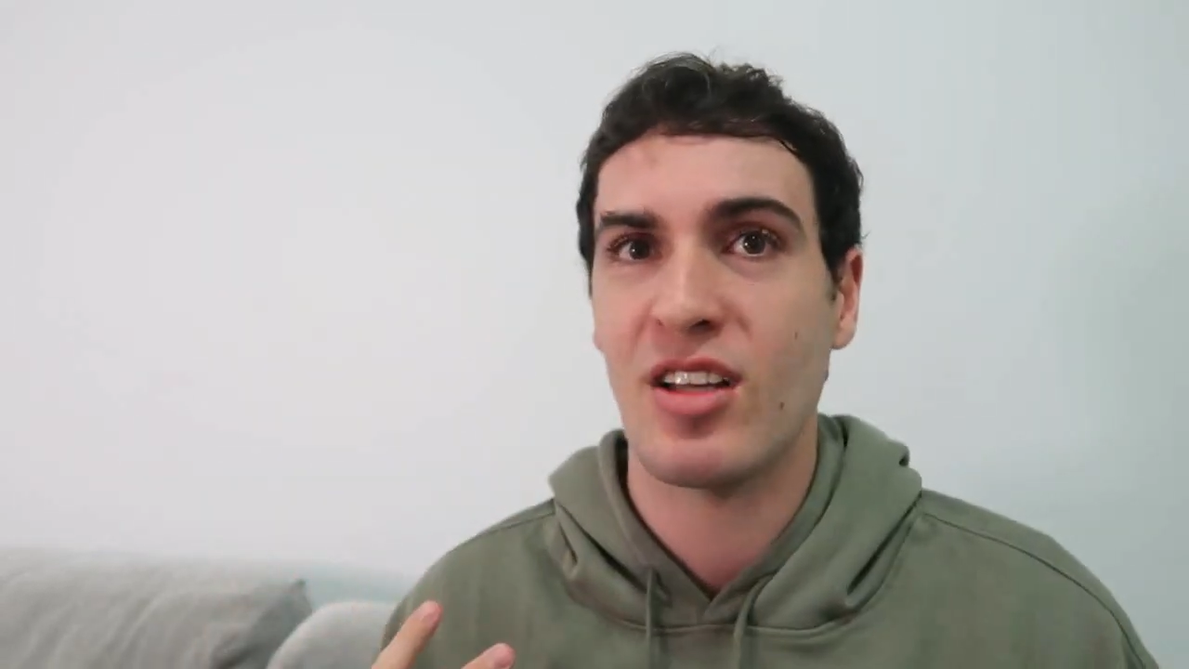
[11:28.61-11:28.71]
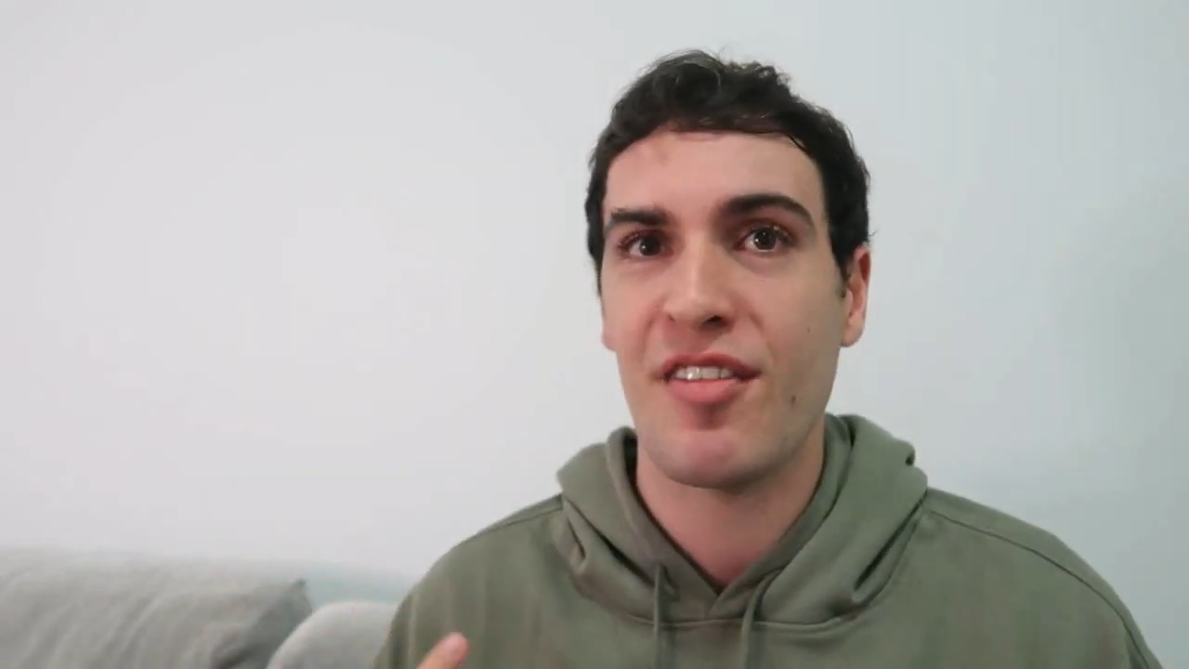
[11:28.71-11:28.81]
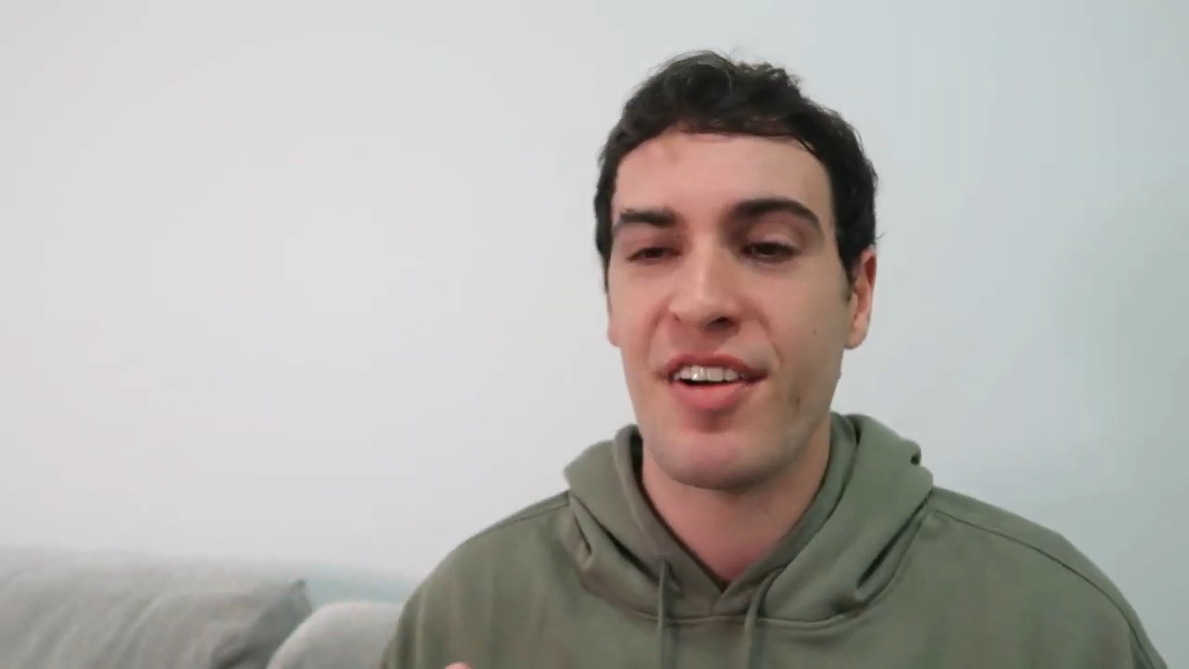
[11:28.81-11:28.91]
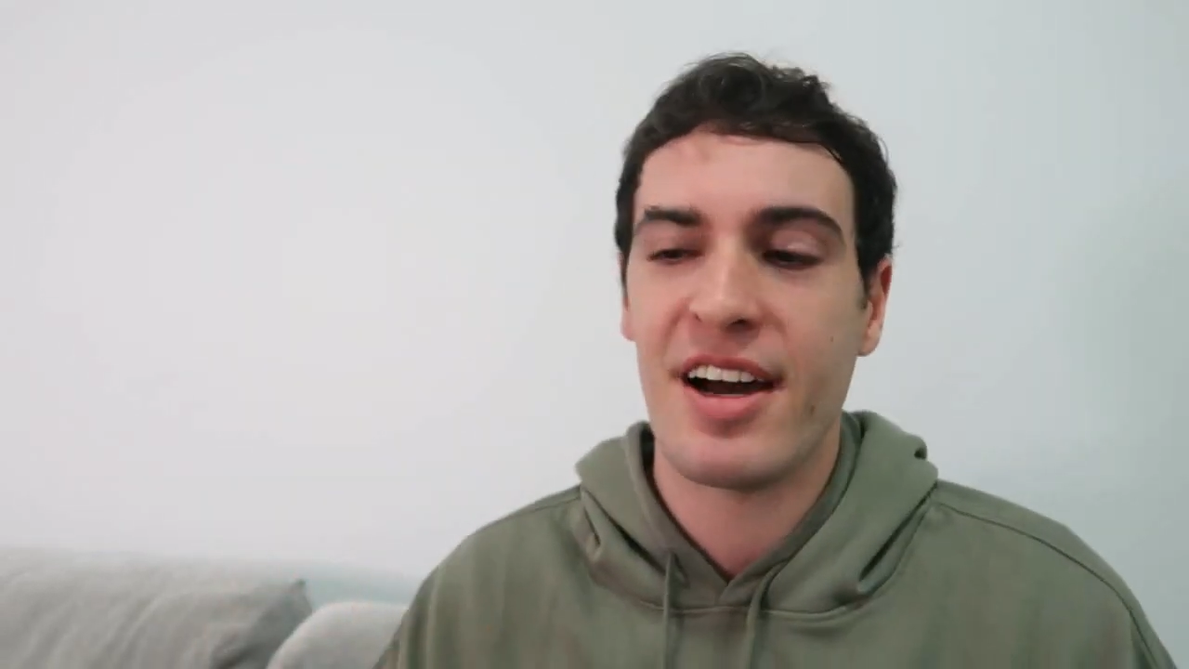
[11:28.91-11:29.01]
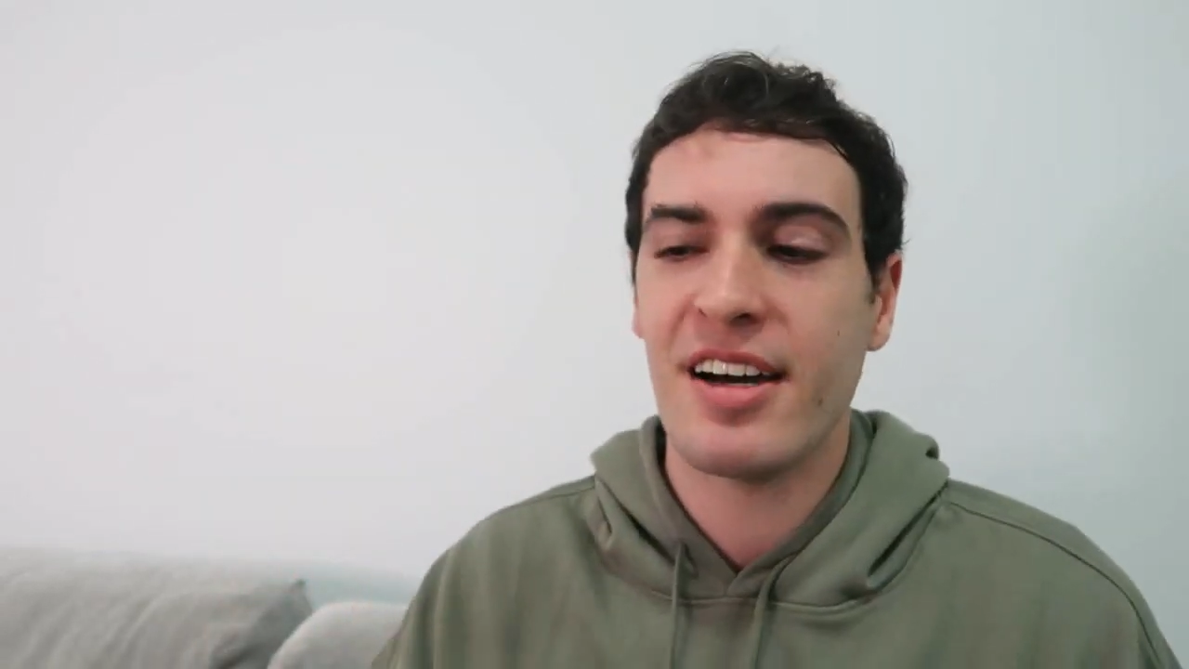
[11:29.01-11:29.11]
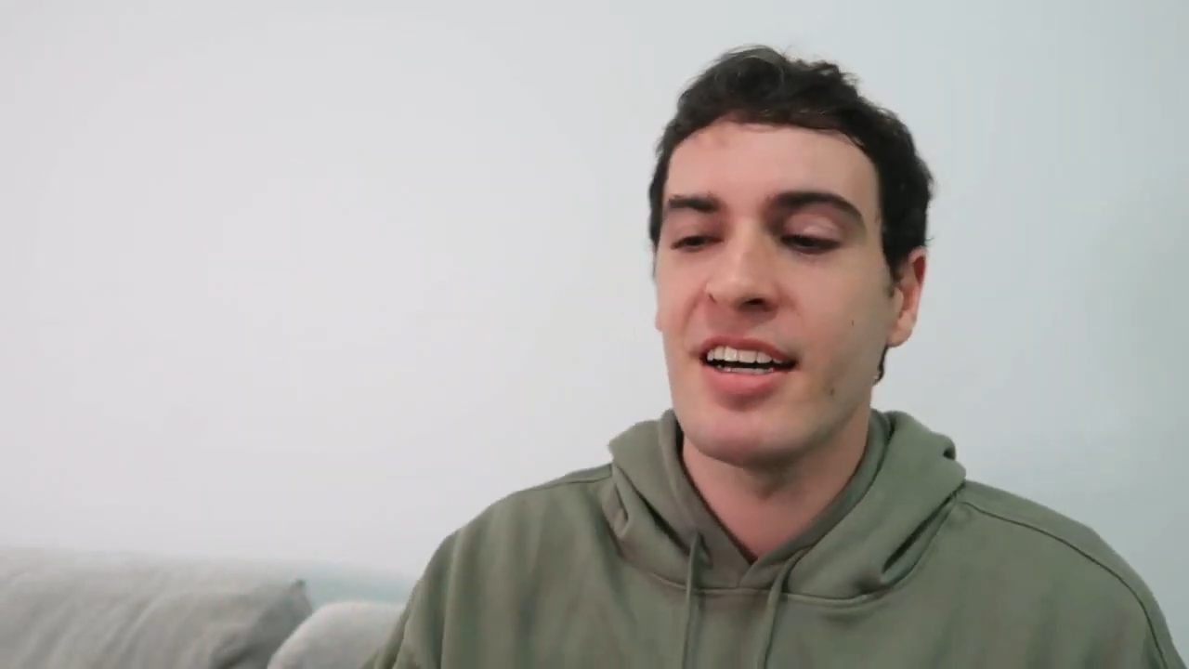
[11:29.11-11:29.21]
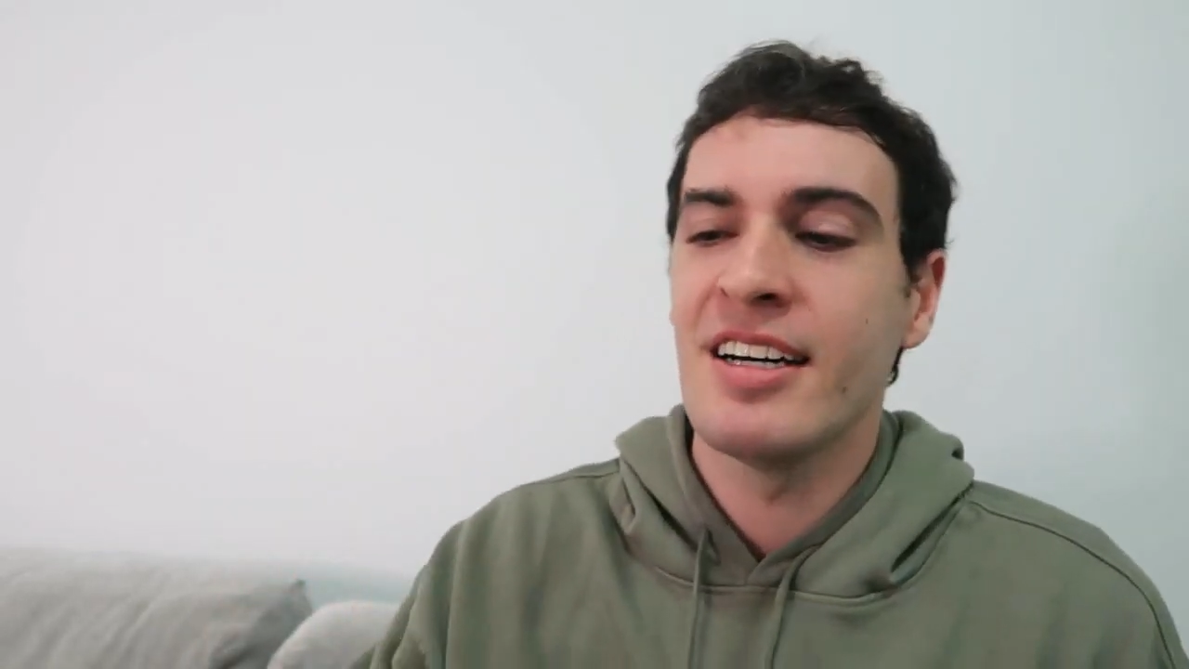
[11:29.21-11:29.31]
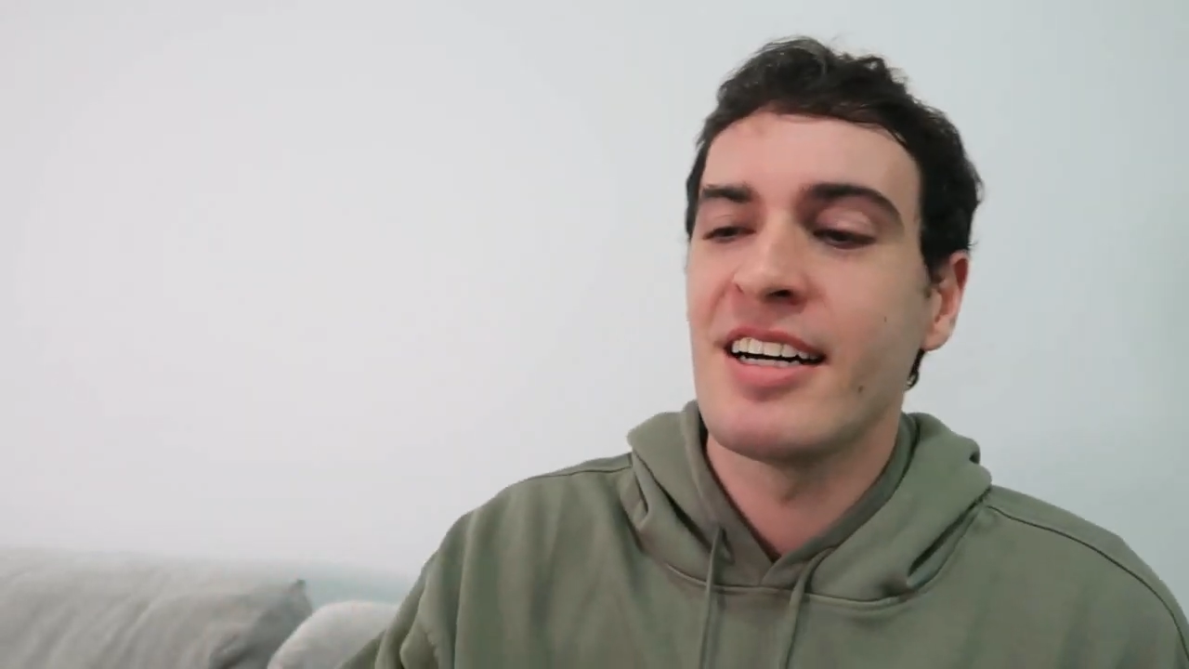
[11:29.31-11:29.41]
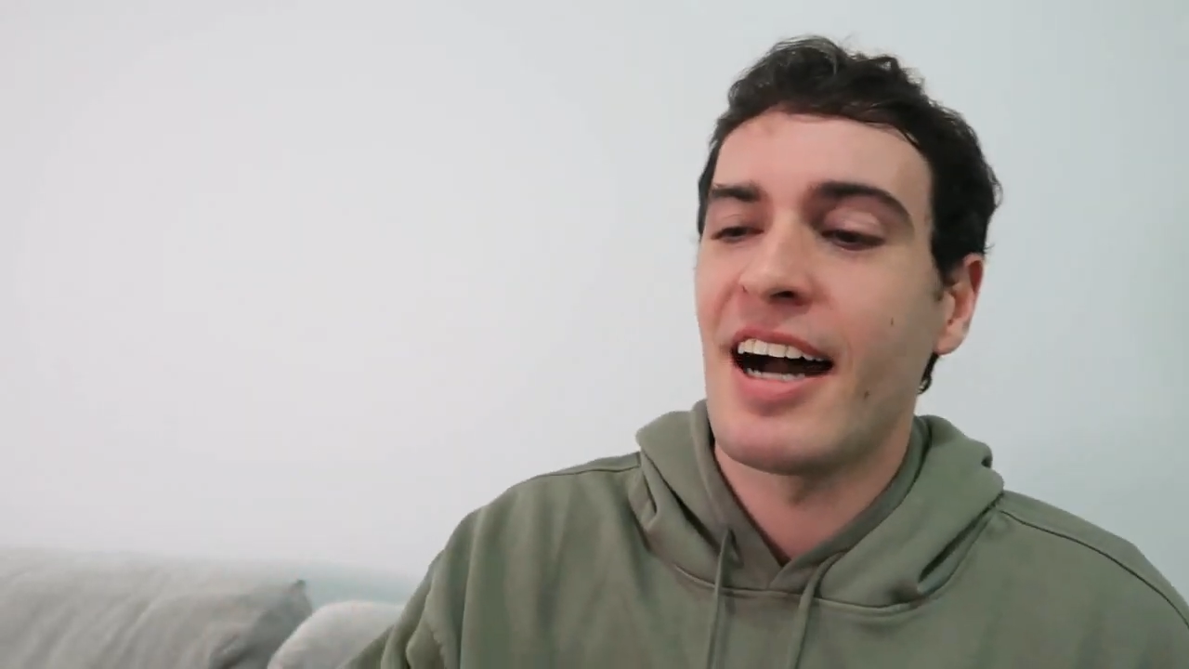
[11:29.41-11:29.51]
stuff out?